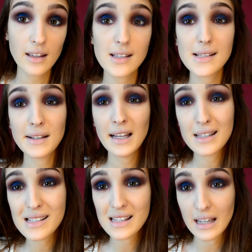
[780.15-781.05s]
It's
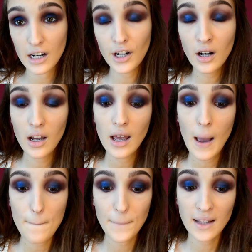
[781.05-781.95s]
easier,
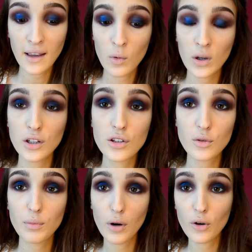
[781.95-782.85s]
but I want
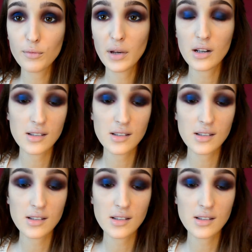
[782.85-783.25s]
to do both because I